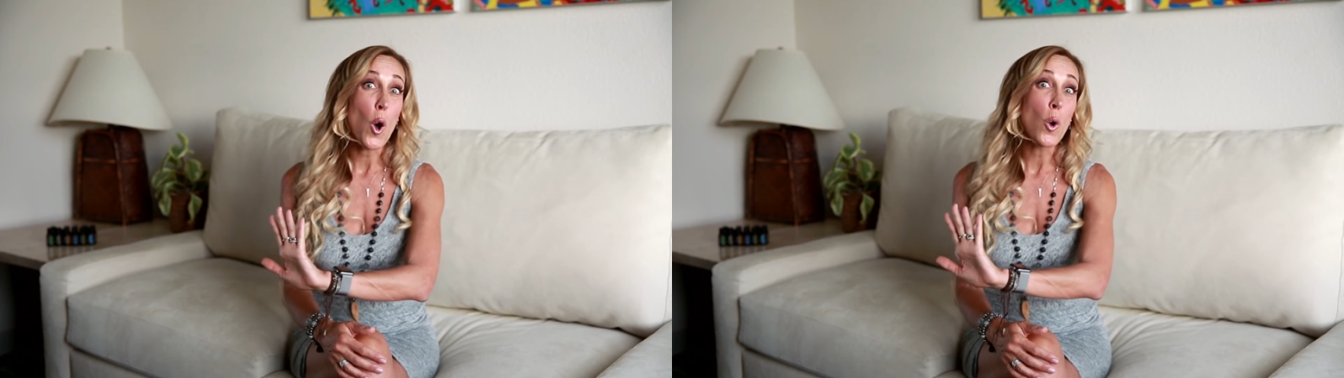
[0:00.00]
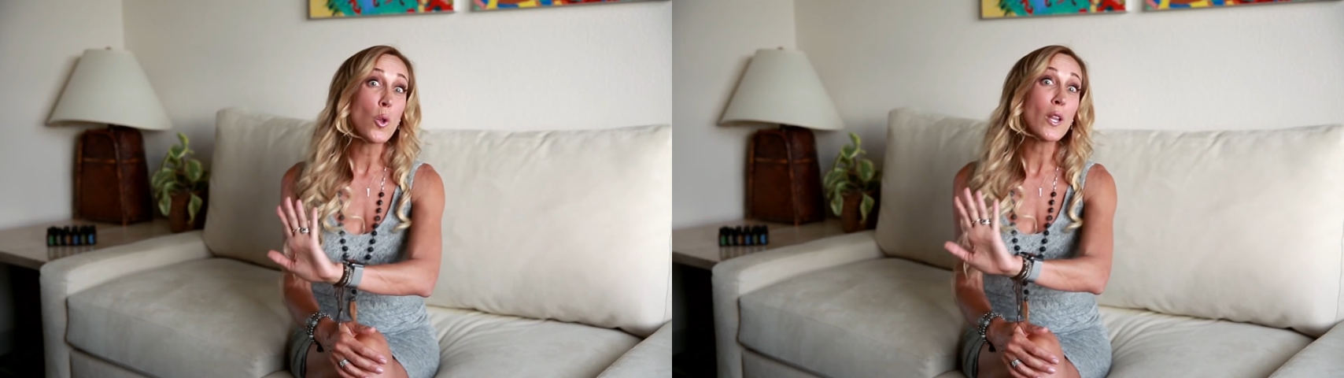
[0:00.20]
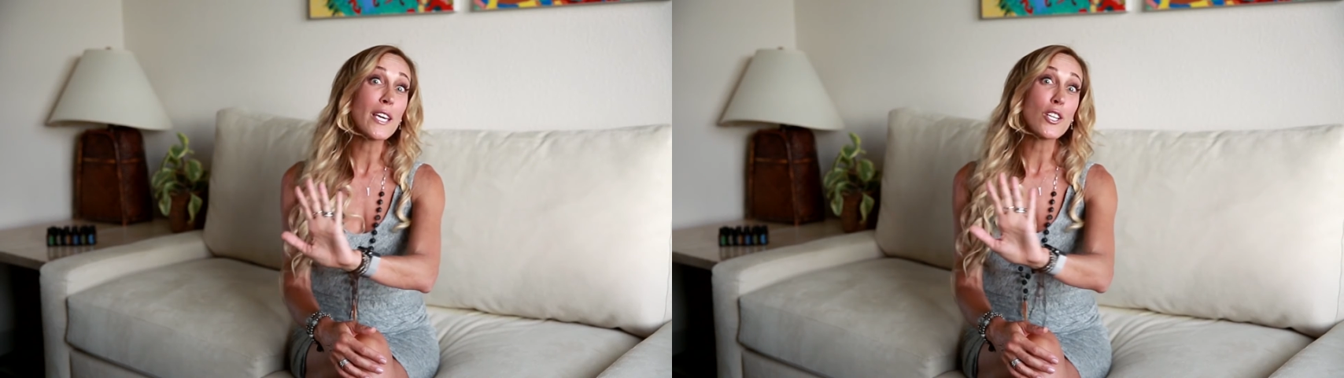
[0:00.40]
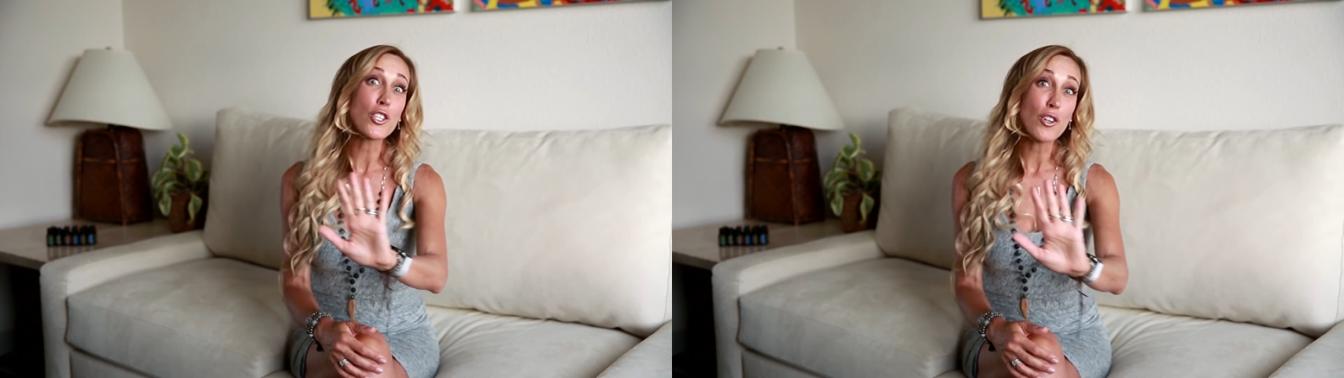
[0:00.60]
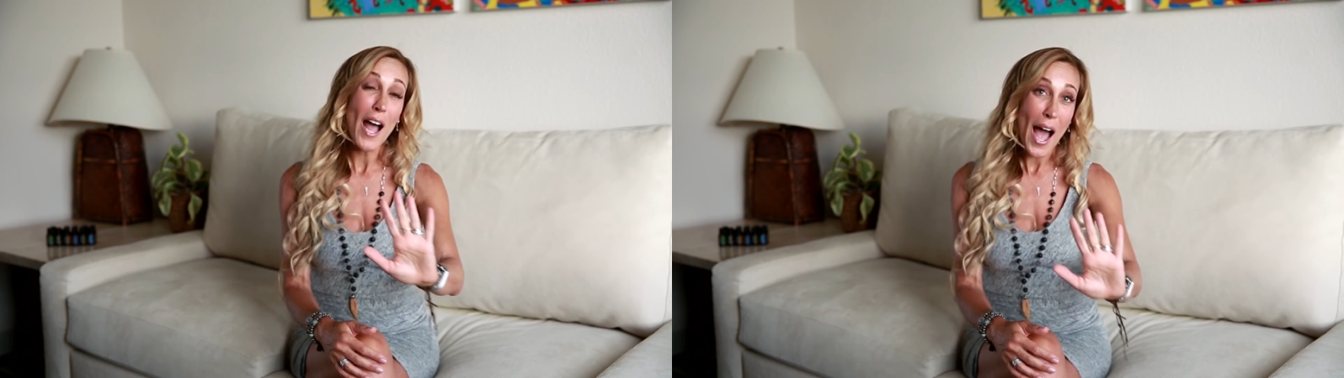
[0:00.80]
only
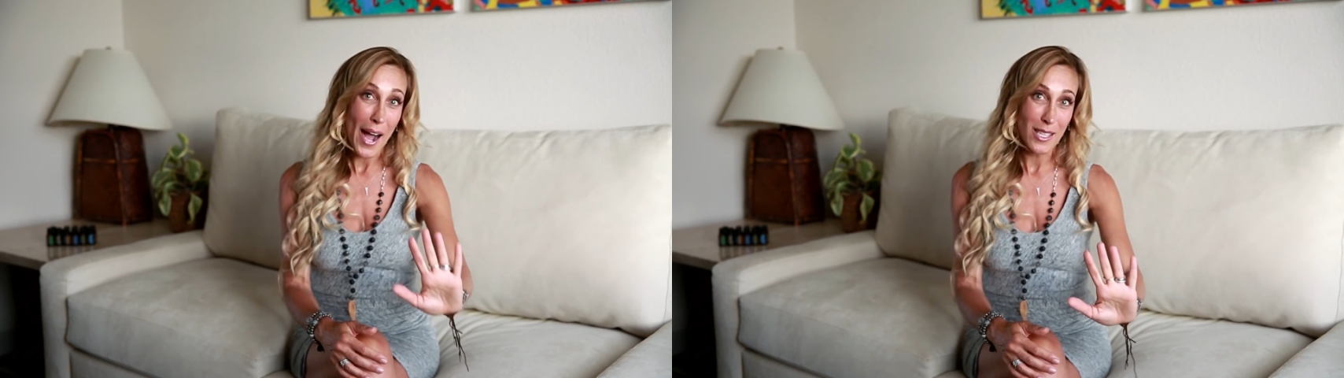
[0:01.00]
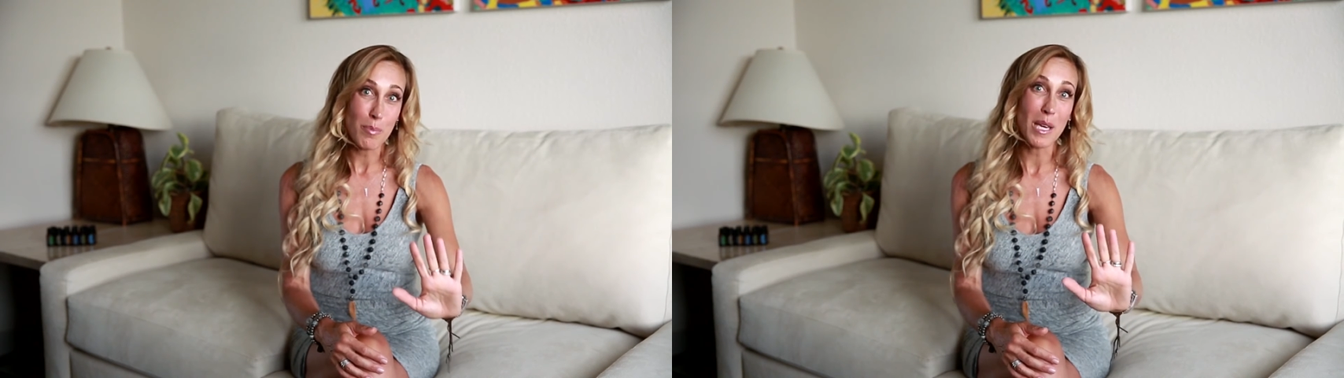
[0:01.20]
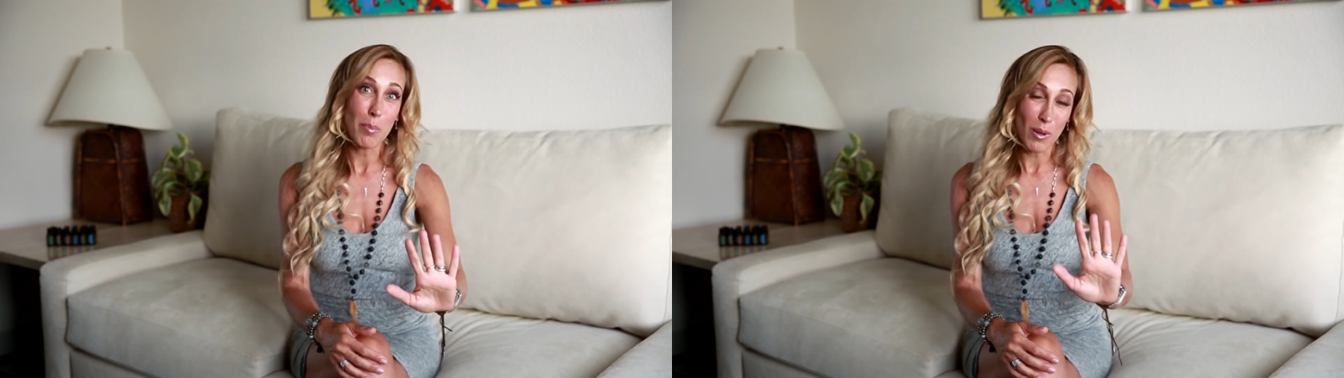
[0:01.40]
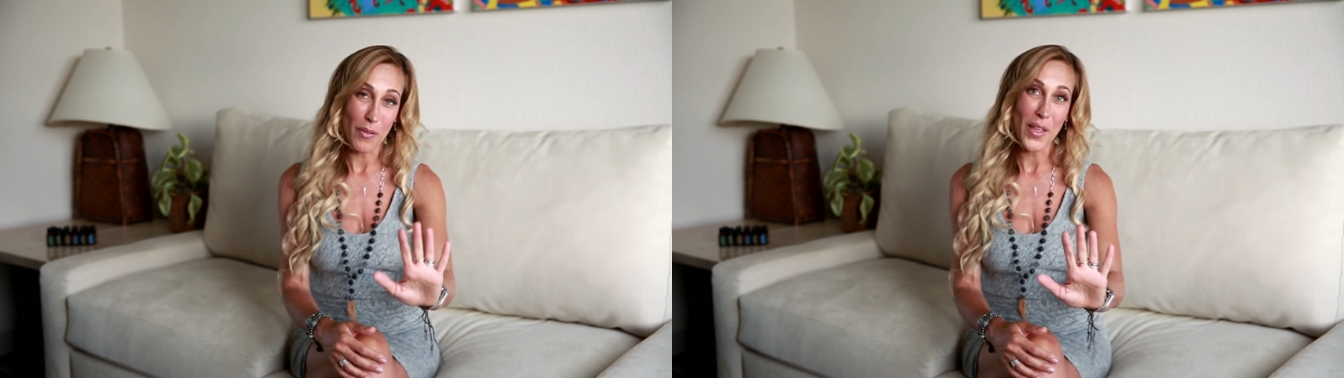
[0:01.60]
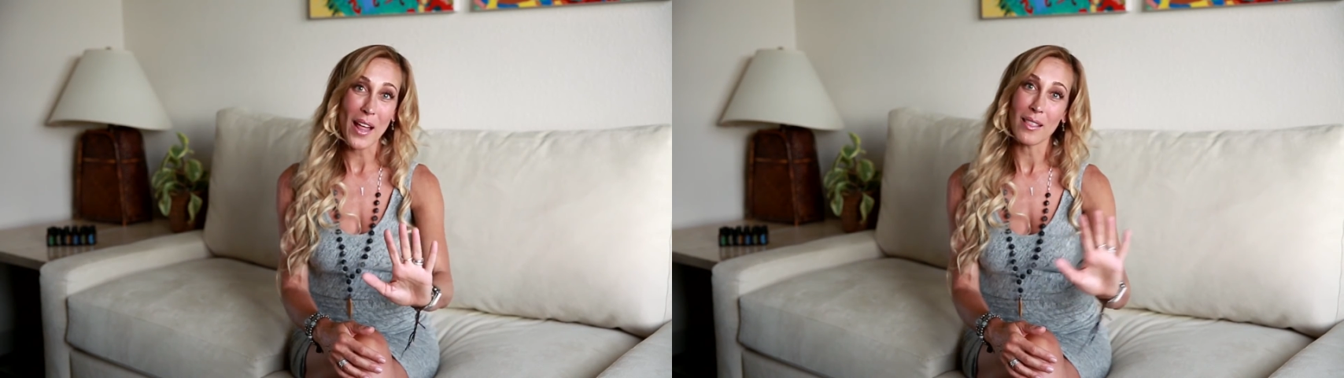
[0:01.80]
attract people
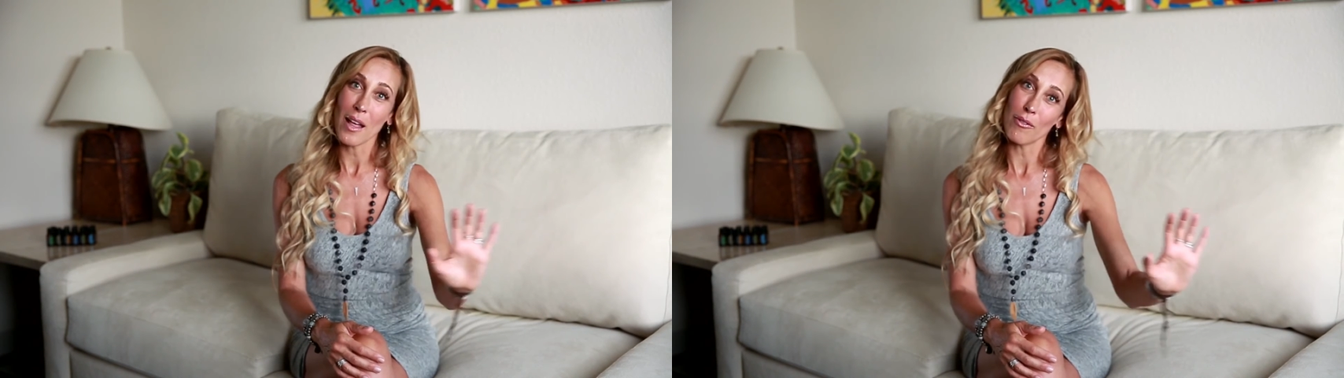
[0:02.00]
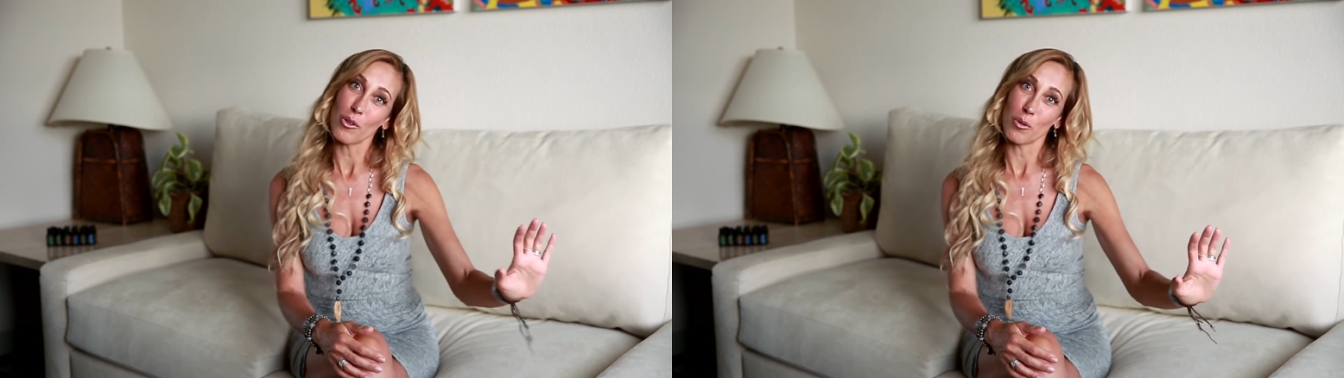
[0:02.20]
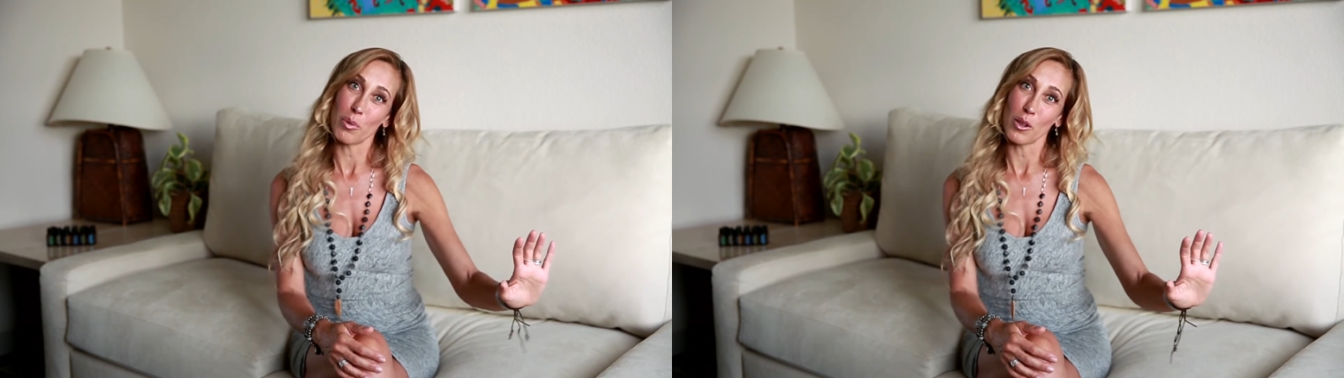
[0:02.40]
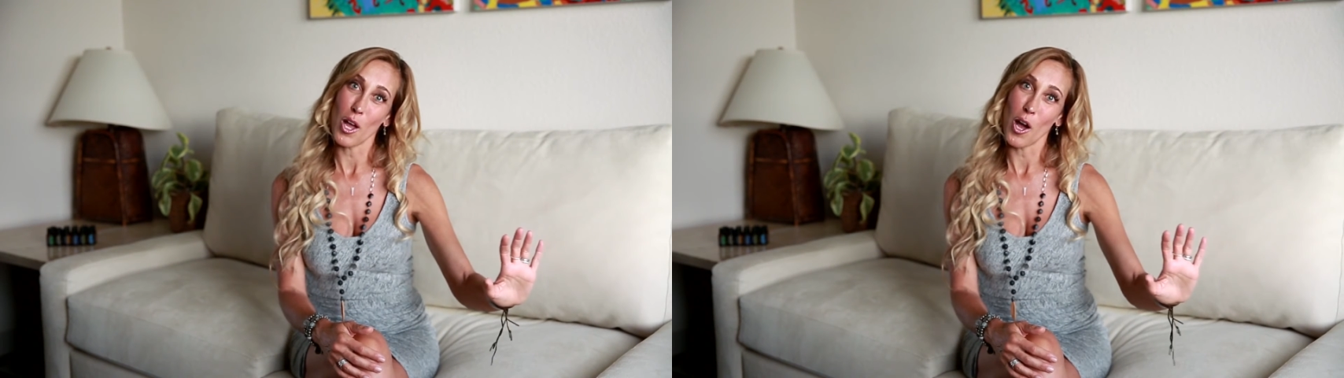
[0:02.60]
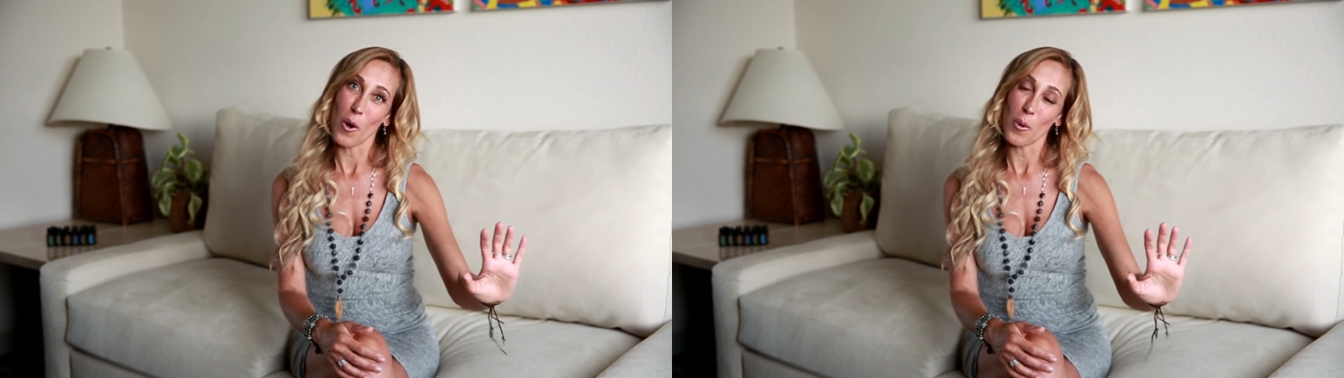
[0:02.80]
at that level or
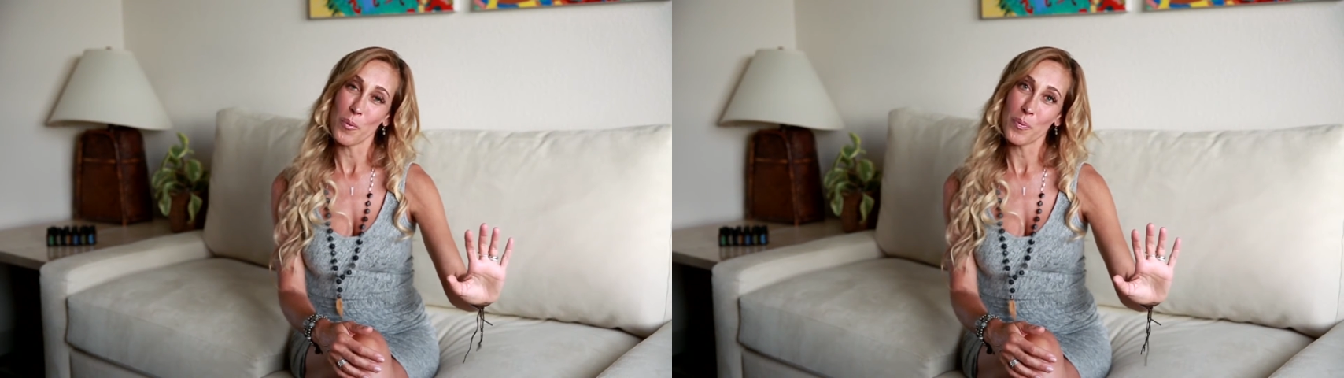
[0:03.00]
below